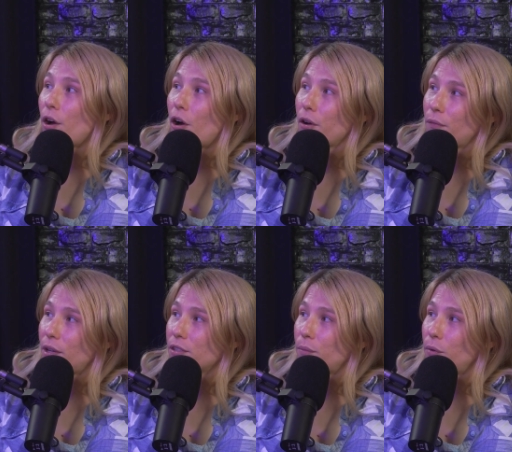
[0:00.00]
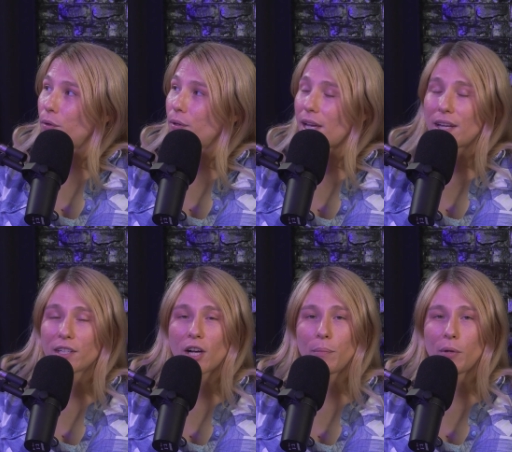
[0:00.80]
Art Festival and
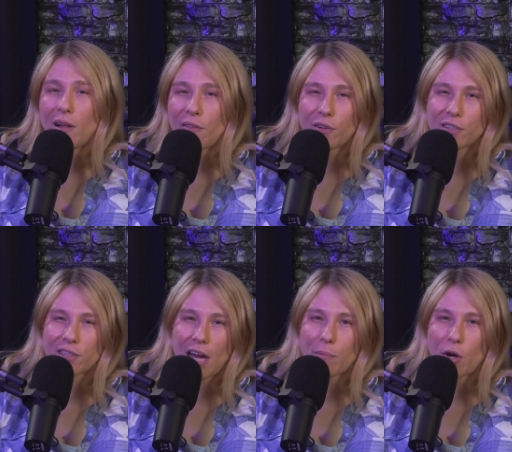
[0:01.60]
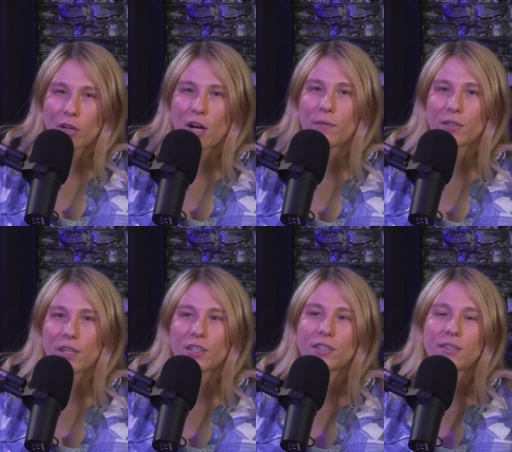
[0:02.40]
a couple other sidebar
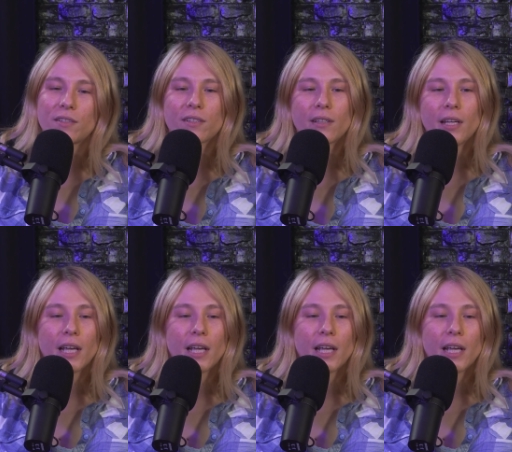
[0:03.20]
conversations,